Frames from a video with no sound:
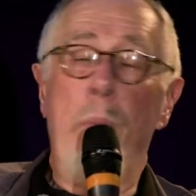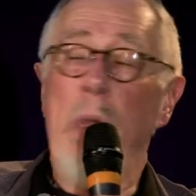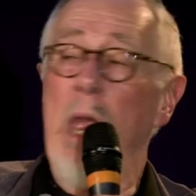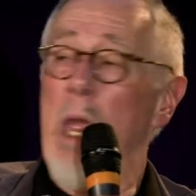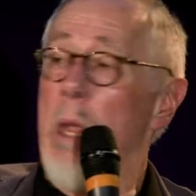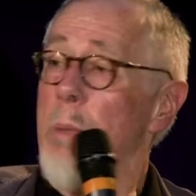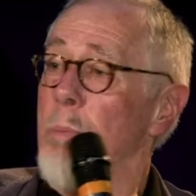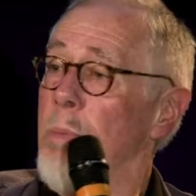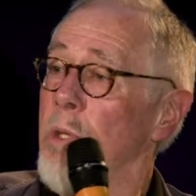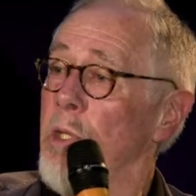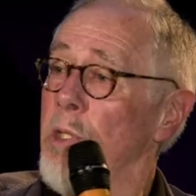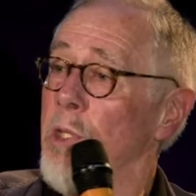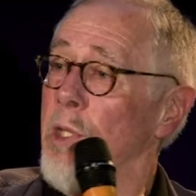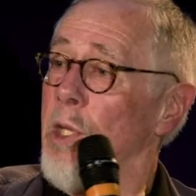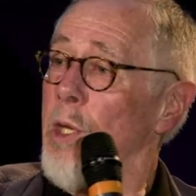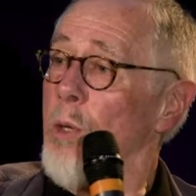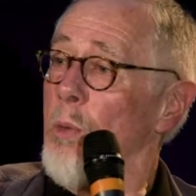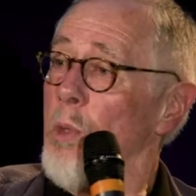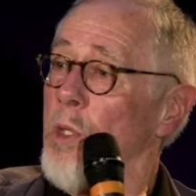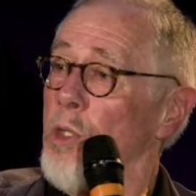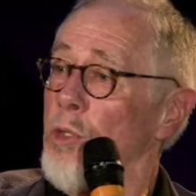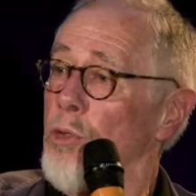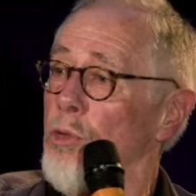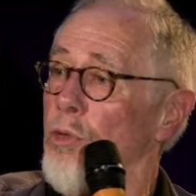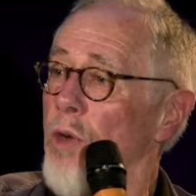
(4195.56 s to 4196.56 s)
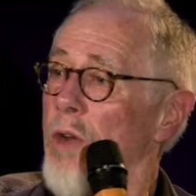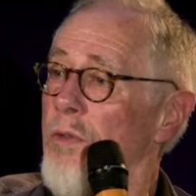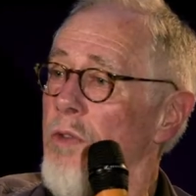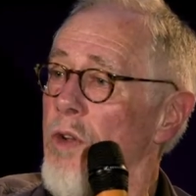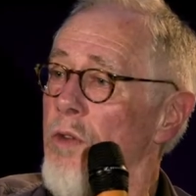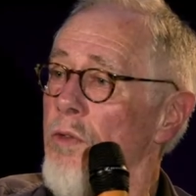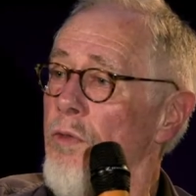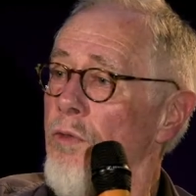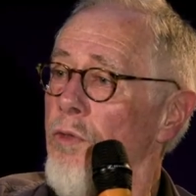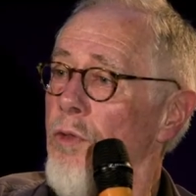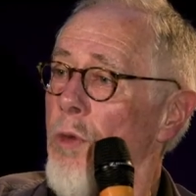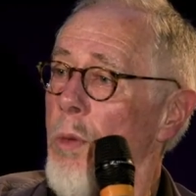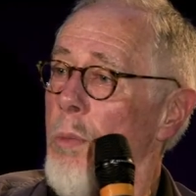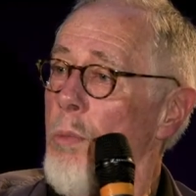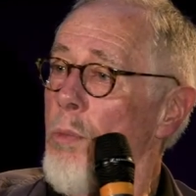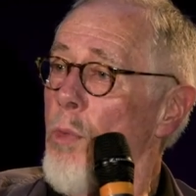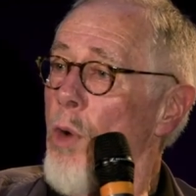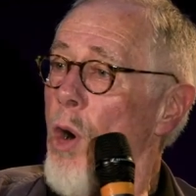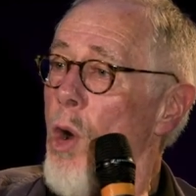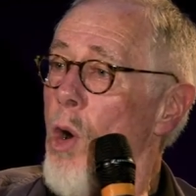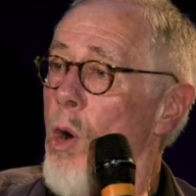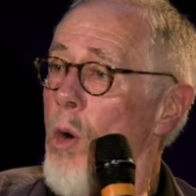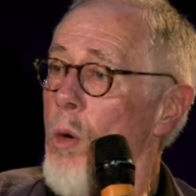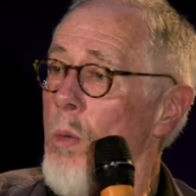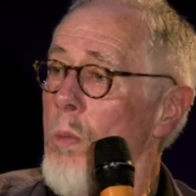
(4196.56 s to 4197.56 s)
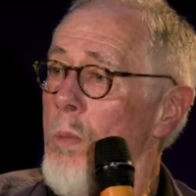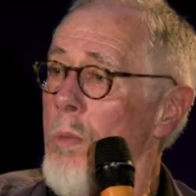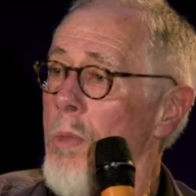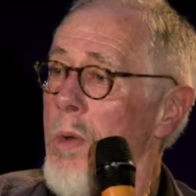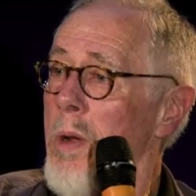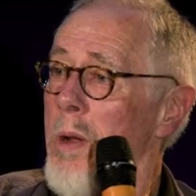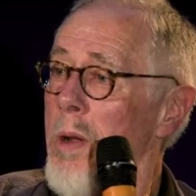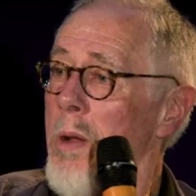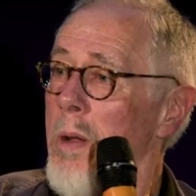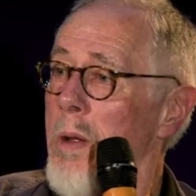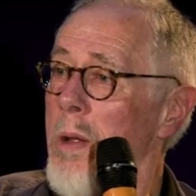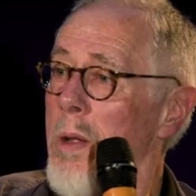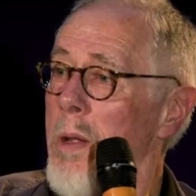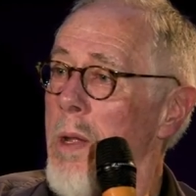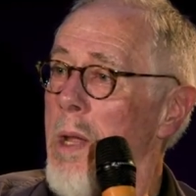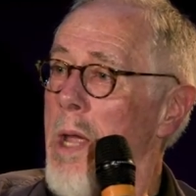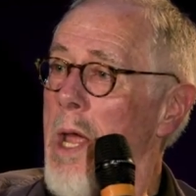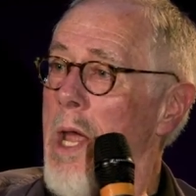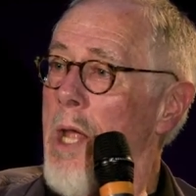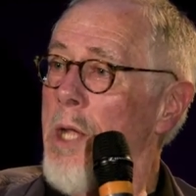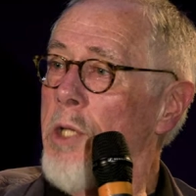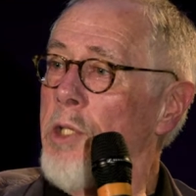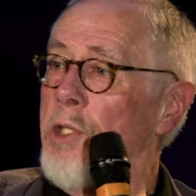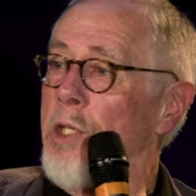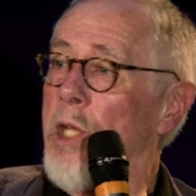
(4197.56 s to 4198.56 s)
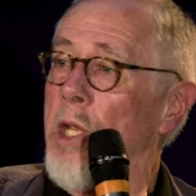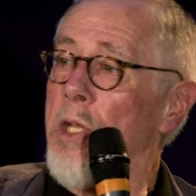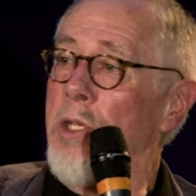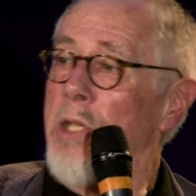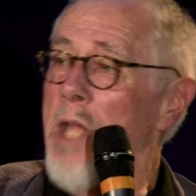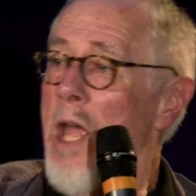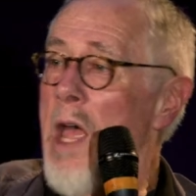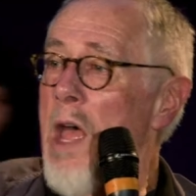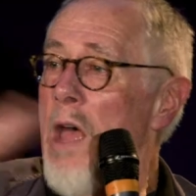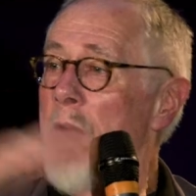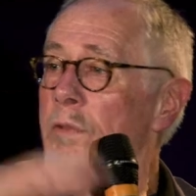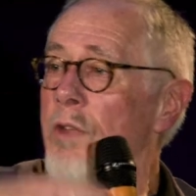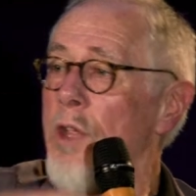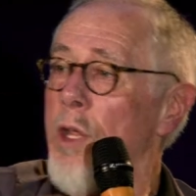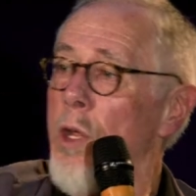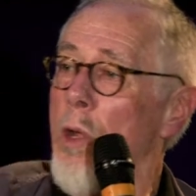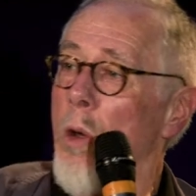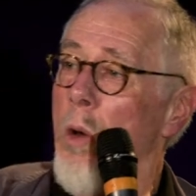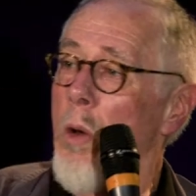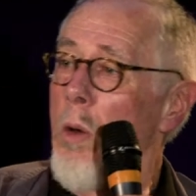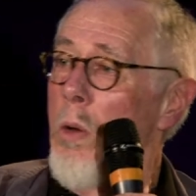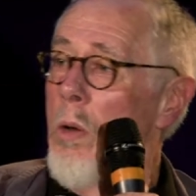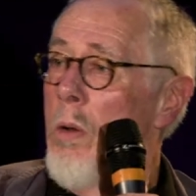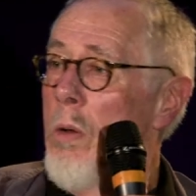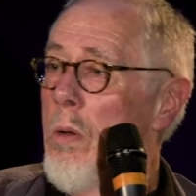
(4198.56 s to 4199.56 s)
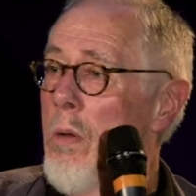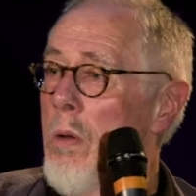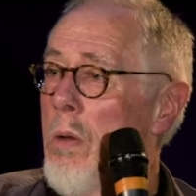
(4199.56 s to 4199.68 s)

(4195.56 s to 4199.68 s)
papacy was driven from Rome and sent to Avignon